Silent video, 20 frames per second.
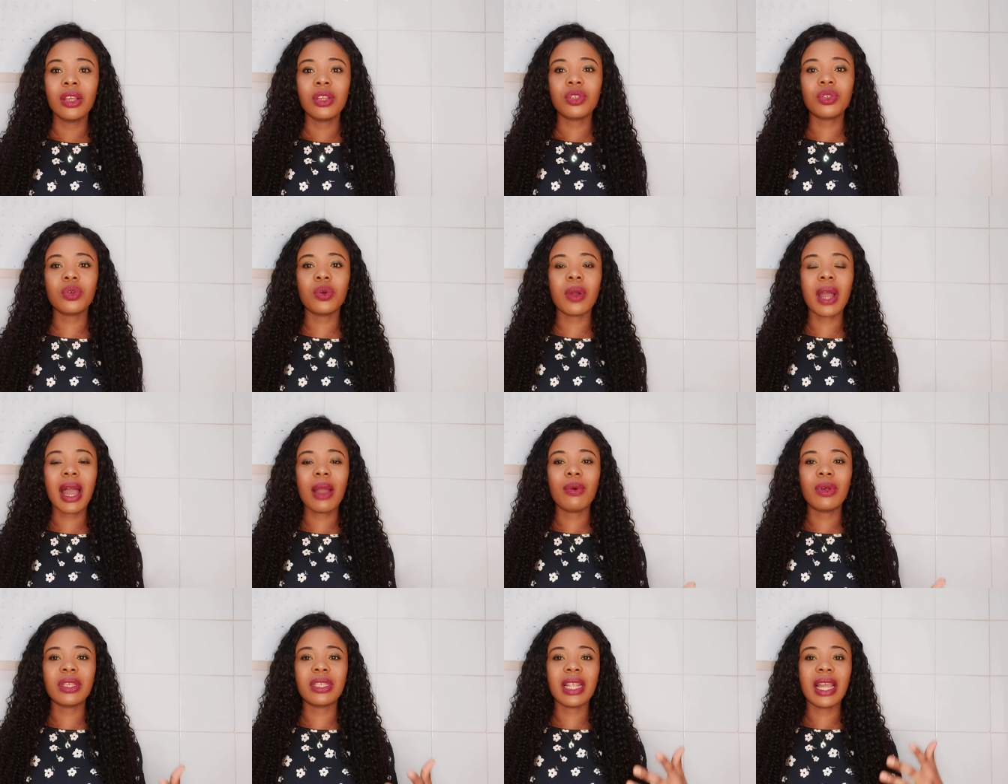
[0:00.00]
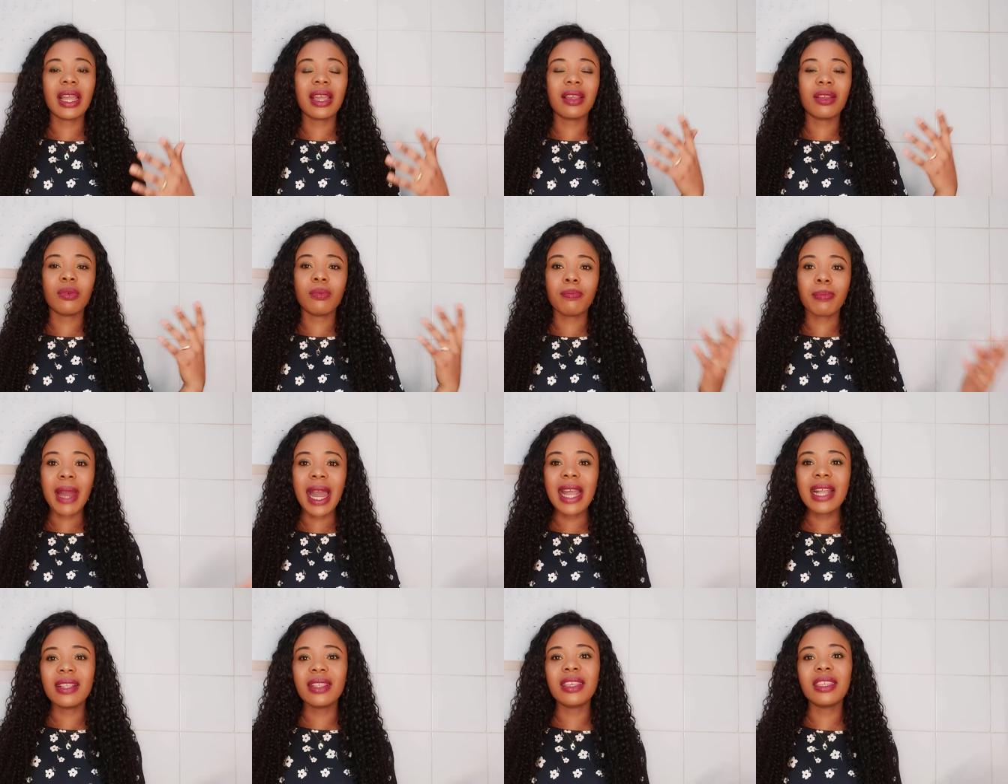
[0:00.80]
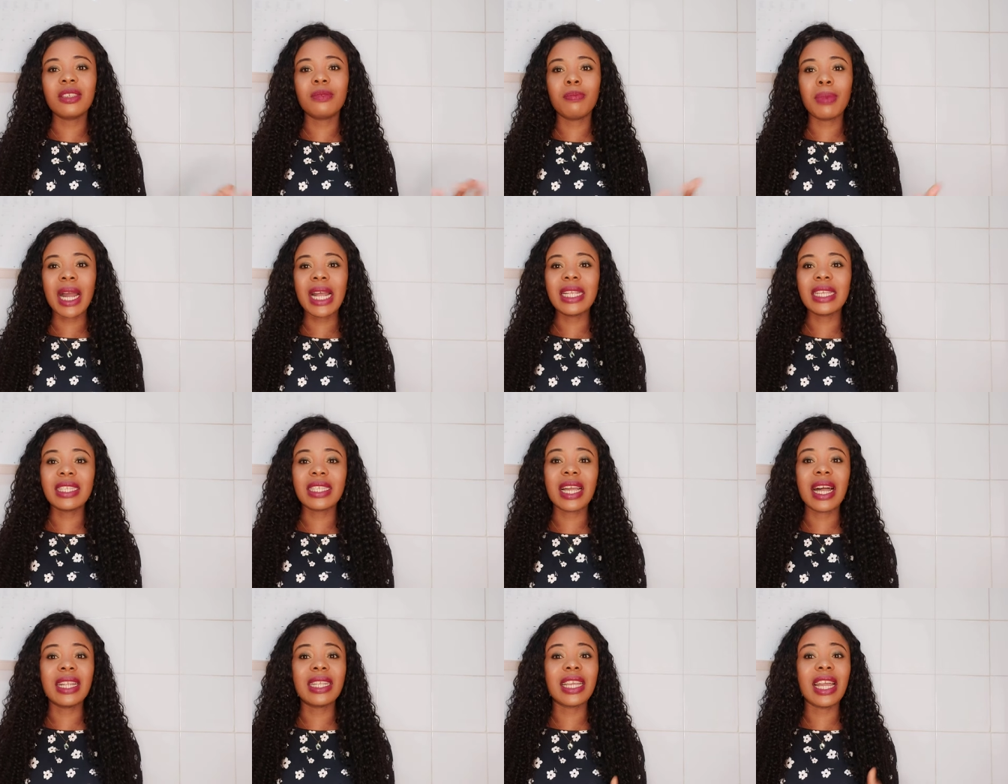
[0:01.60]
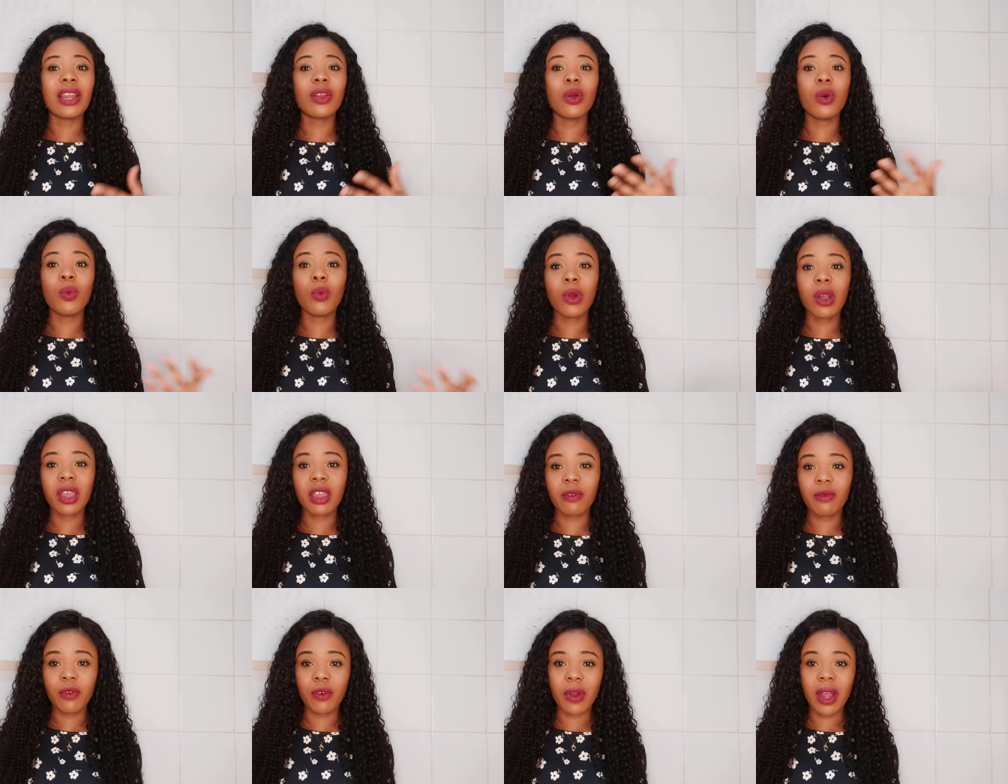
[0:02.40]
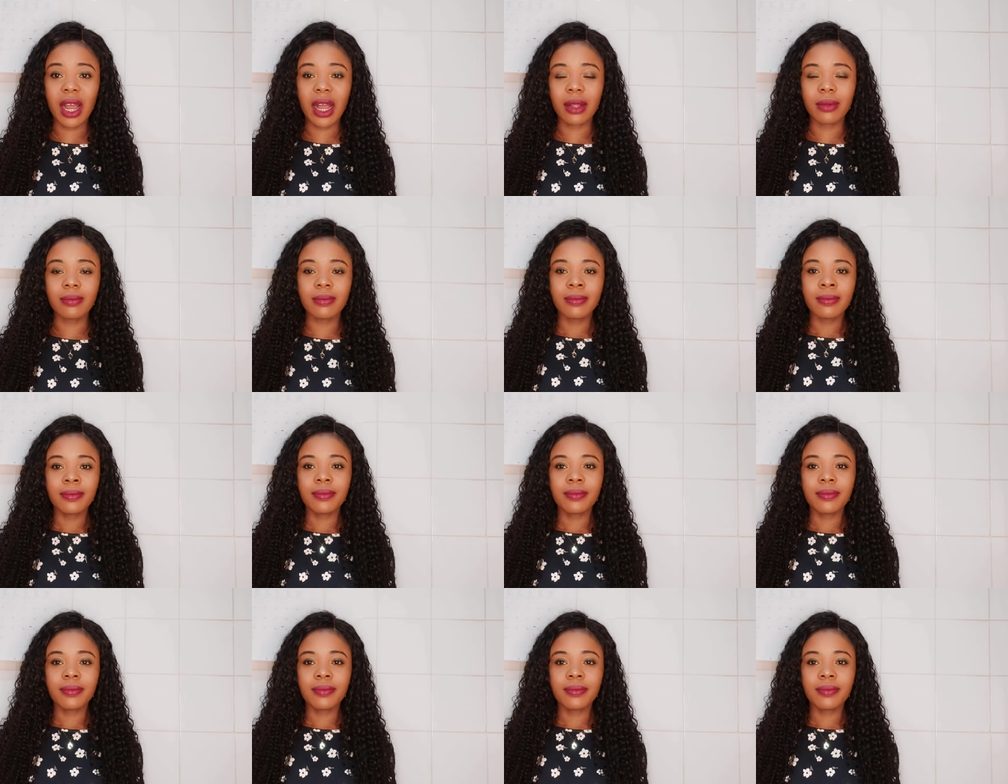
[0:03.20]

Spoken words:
So I was like, buy this, and they are not working for her,